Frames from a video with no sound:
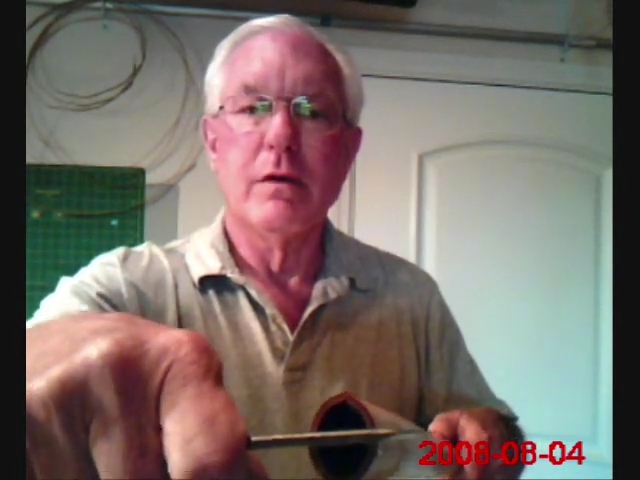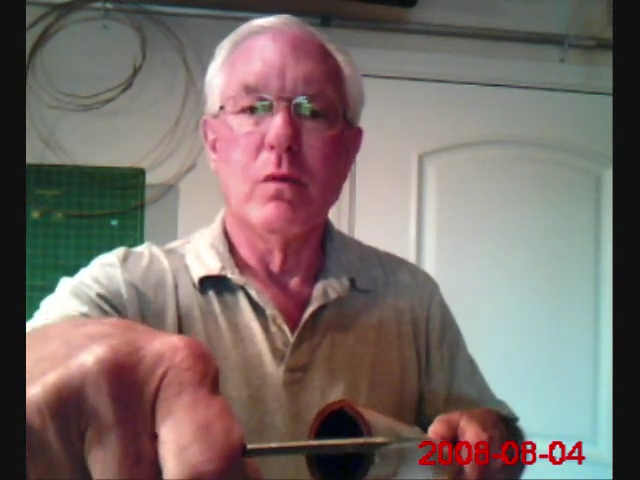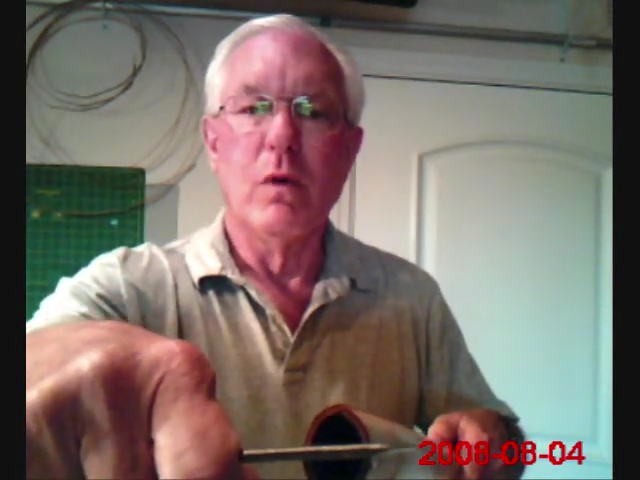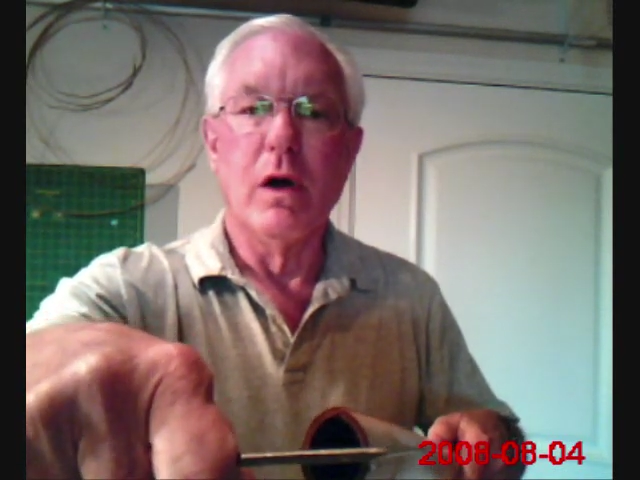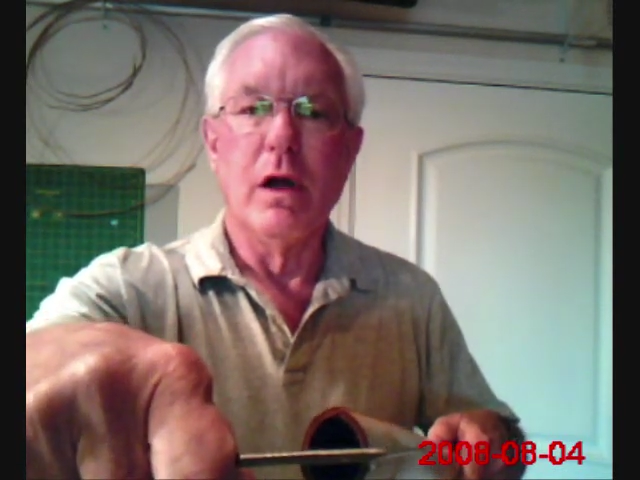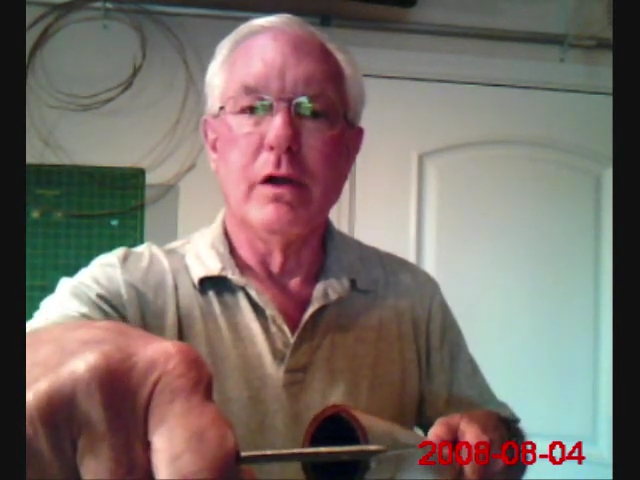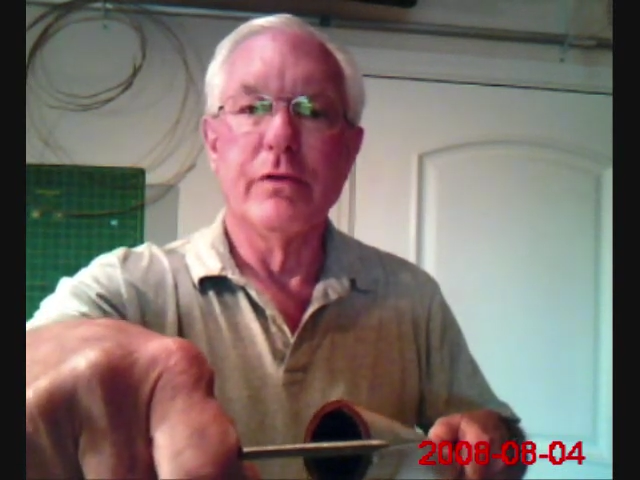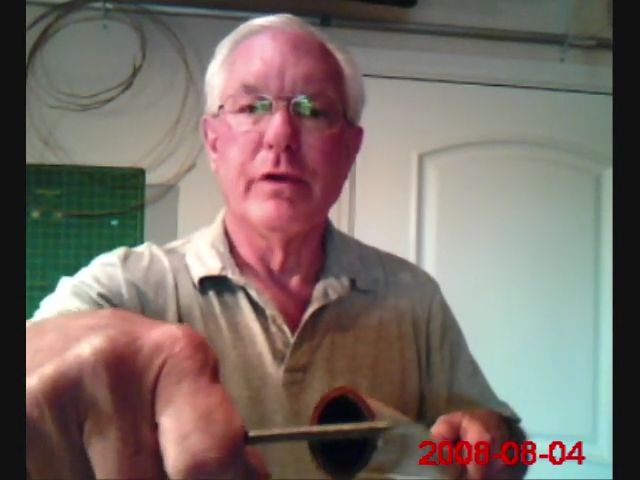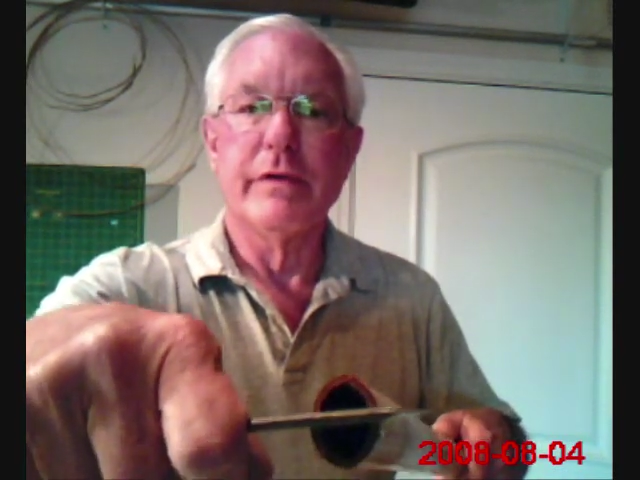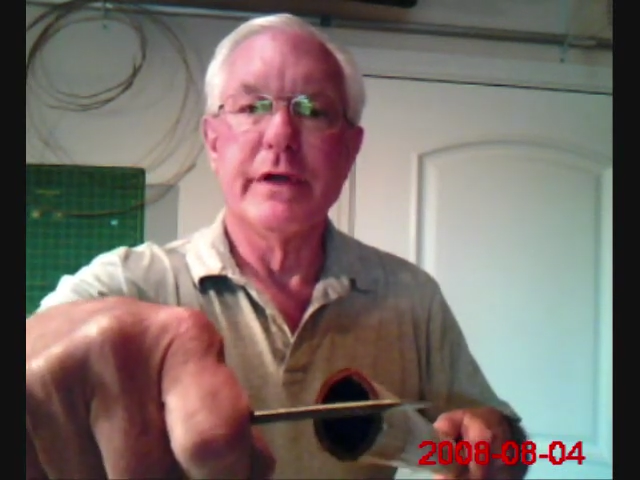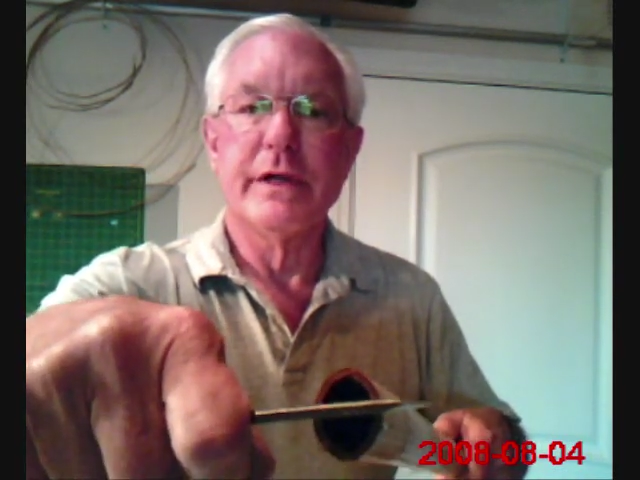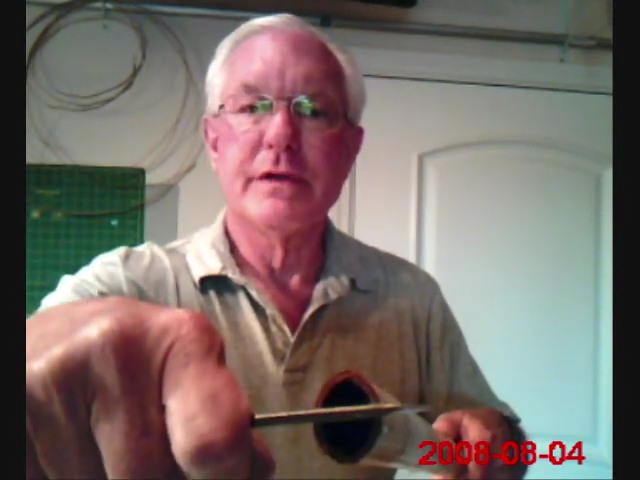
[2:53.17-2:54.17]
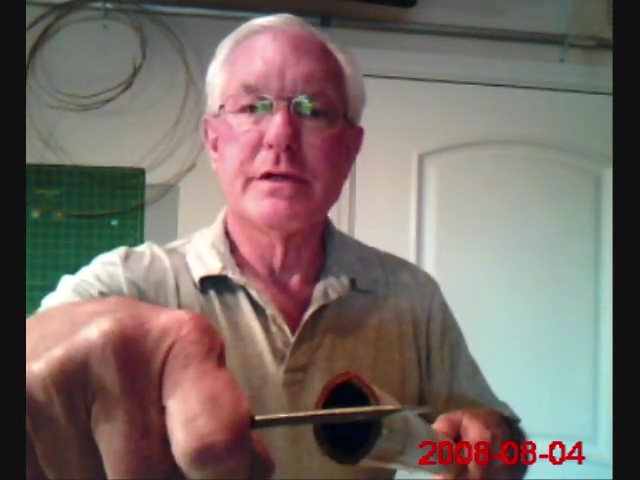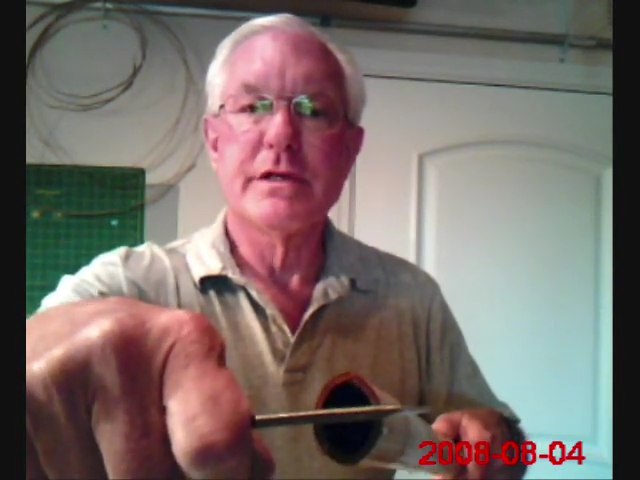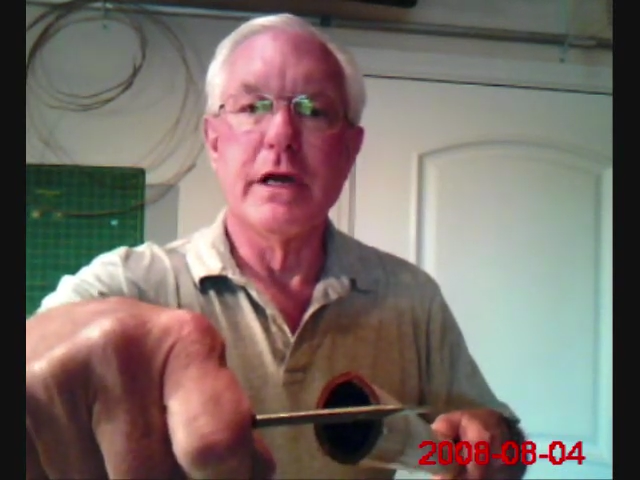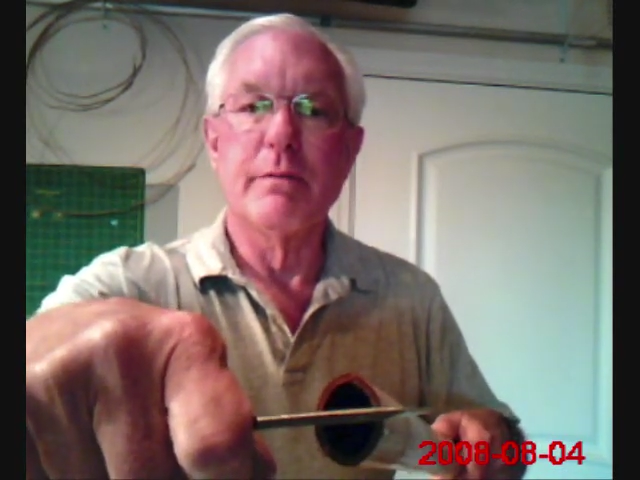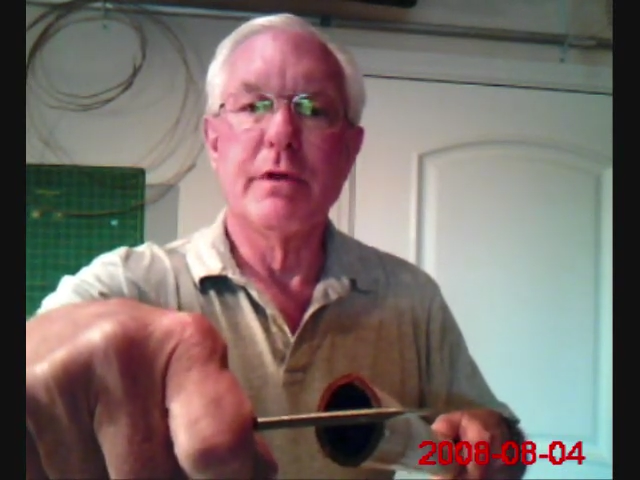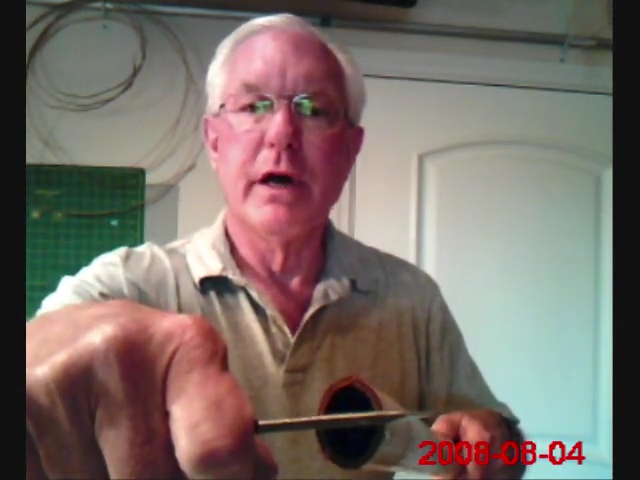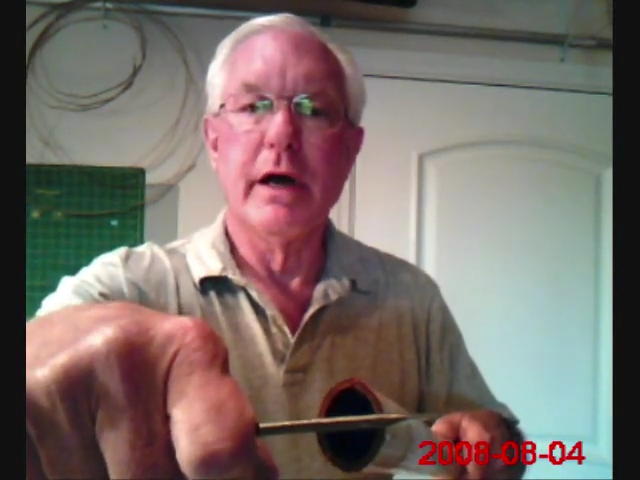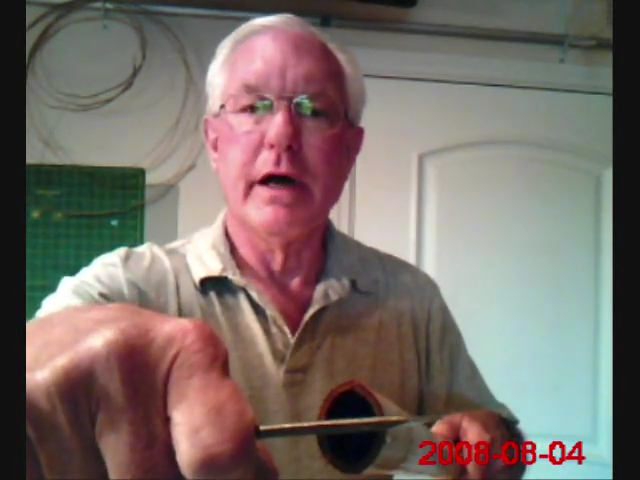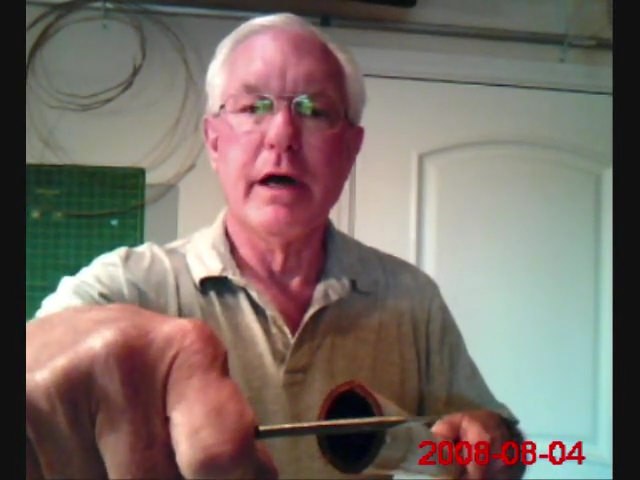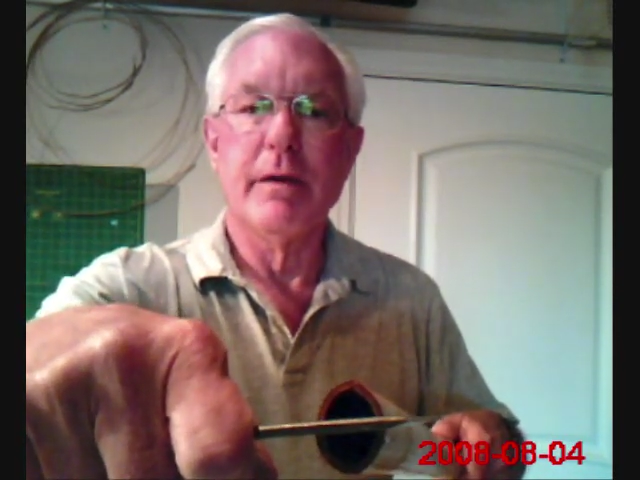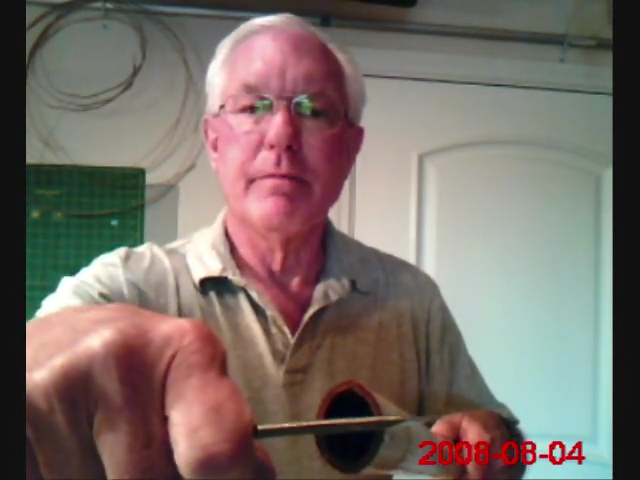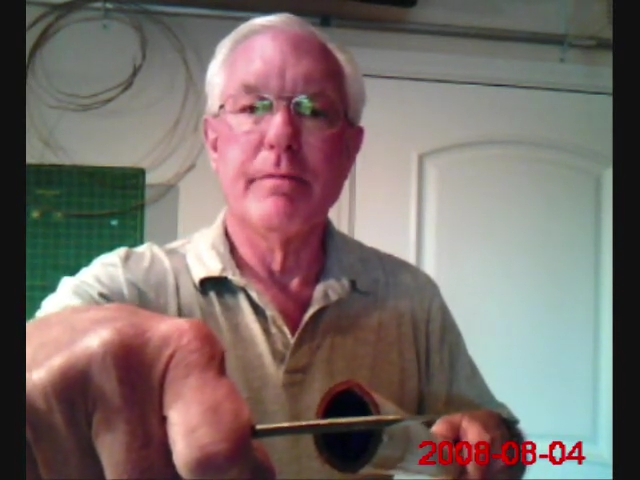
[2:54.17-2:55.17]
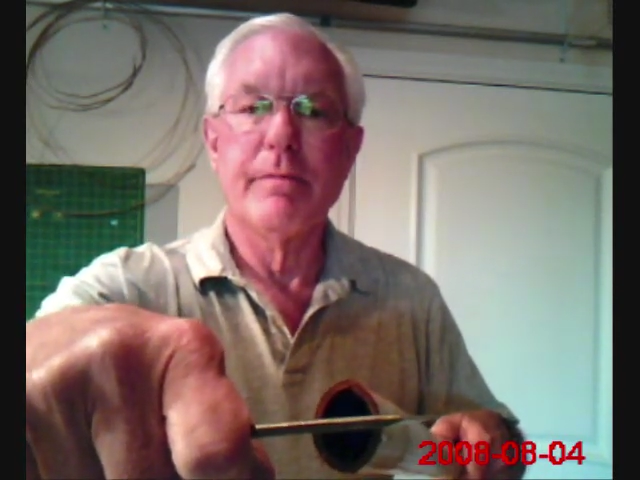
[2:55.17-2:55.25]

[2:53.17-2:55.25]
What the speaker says: walls of it at the same time,